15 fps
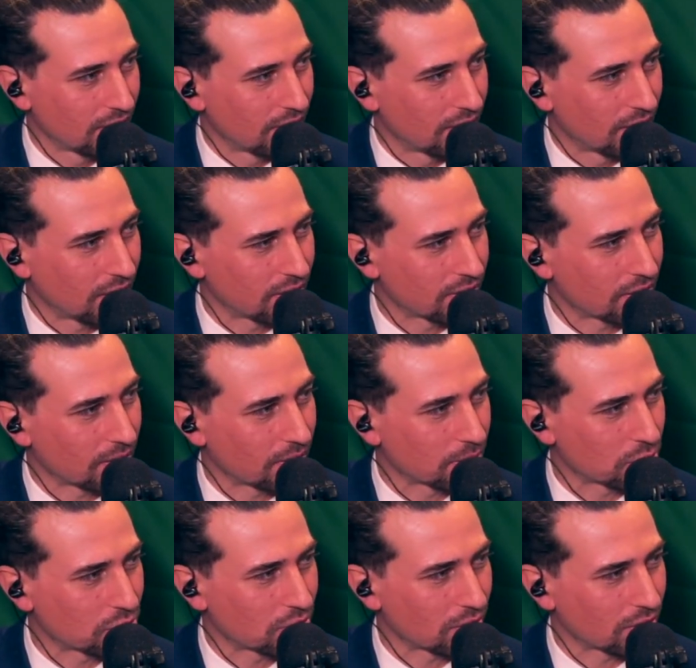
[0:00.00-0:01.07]
And I'm
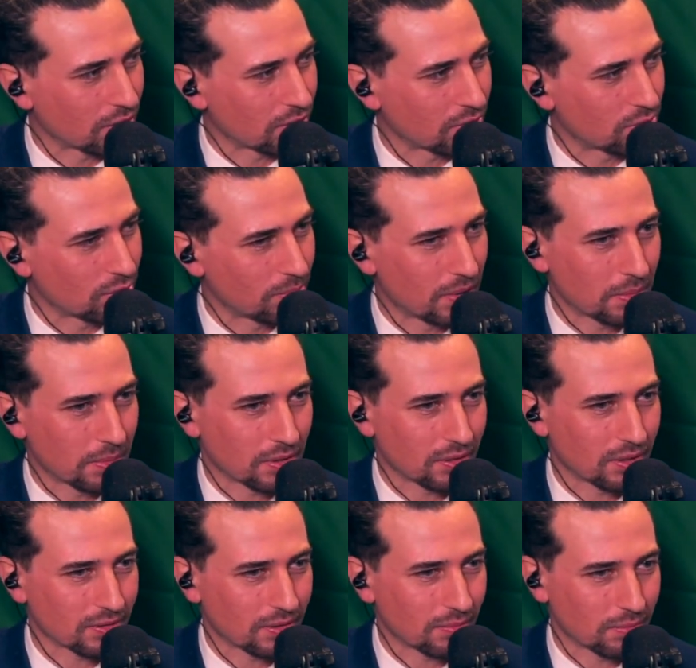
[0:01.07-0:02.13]
not sure you too, maybe or
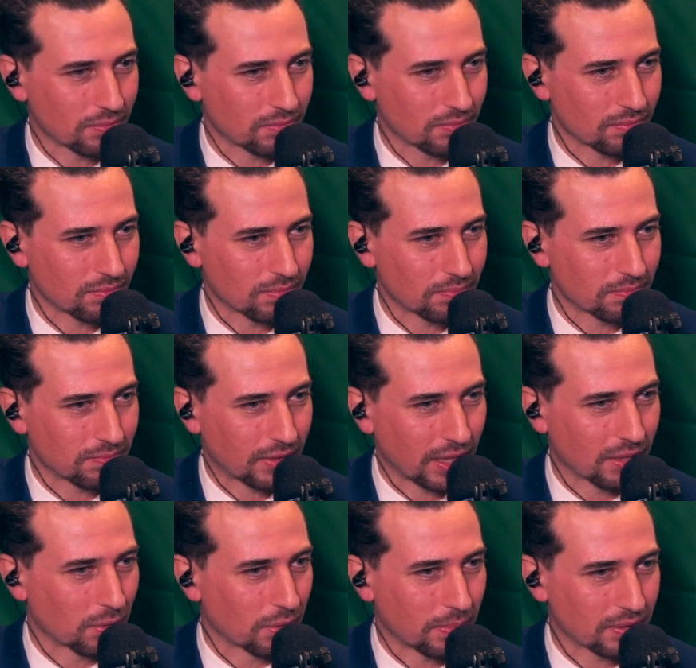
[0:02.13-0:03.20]
not.
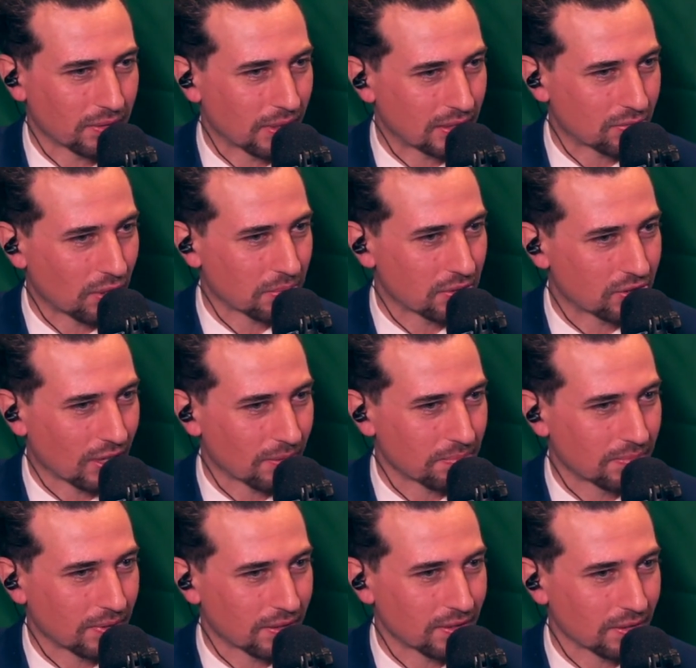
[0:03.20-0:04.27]
Anyway, but let's wrap this up.
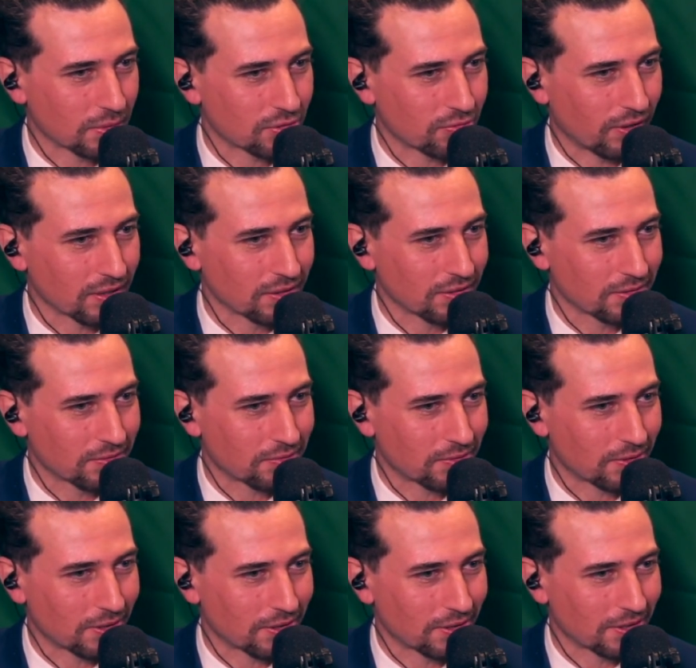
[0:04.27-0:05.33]
I think it was fun
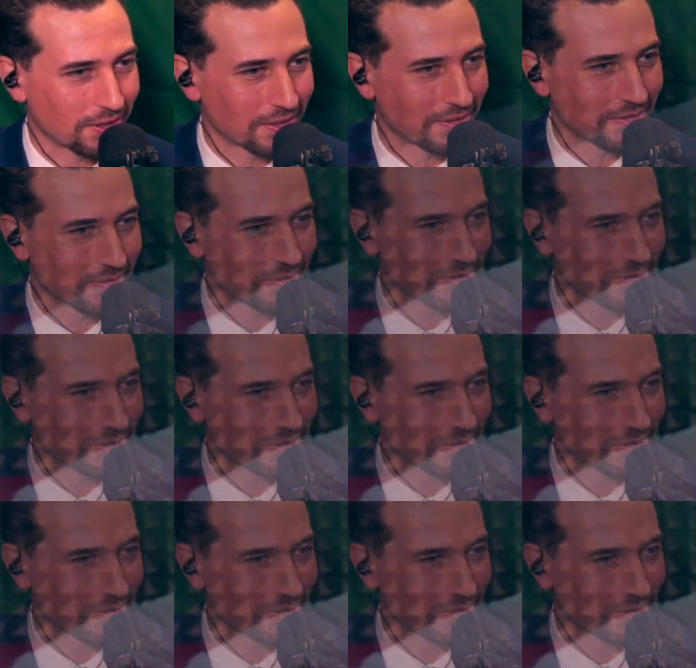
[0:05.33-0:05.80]
for the